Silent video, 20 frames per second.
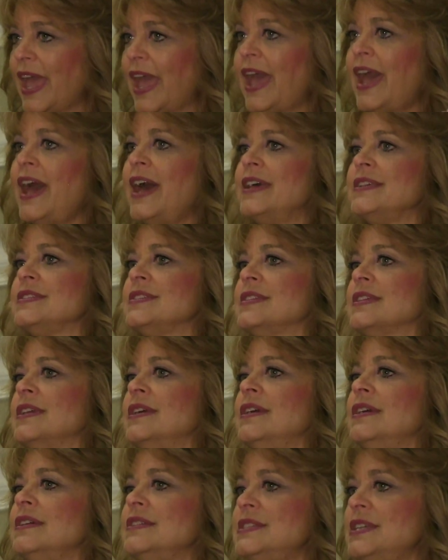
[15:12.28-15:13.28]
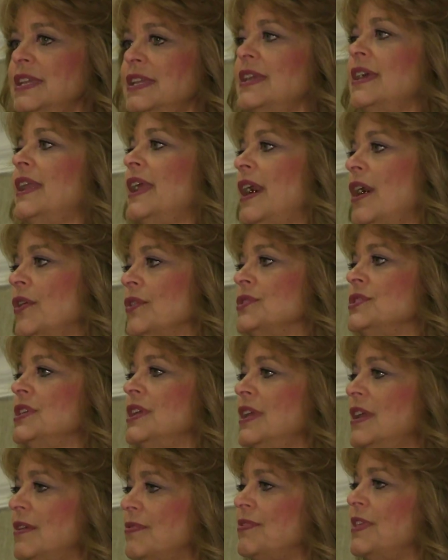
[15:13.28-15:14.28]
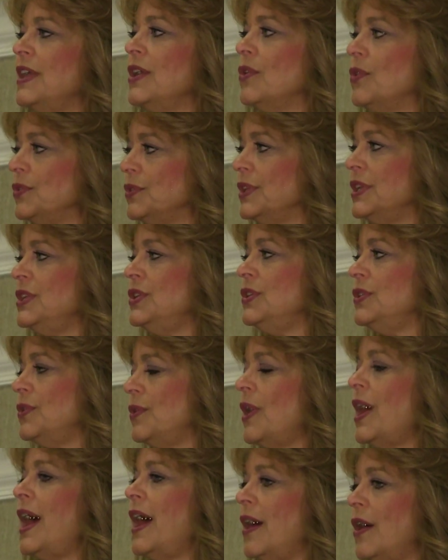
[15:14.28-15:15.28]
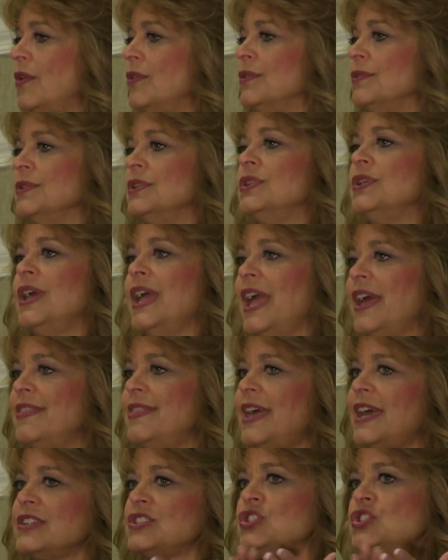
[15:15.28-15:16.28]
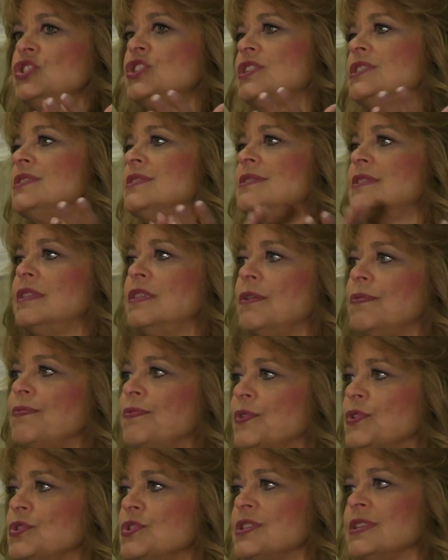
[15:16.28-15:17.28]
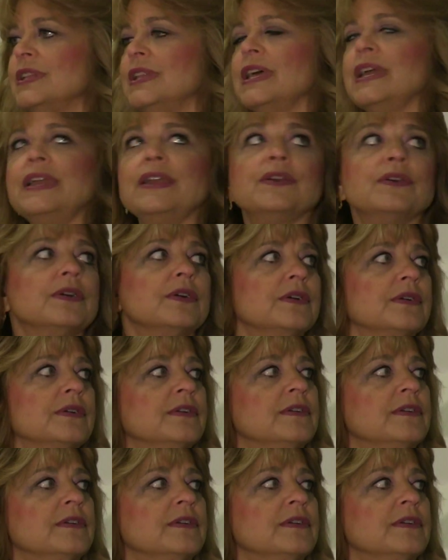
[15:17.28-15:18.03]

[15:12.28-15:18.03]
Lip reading: ask to get out if they only knew how. And that's just the first layer.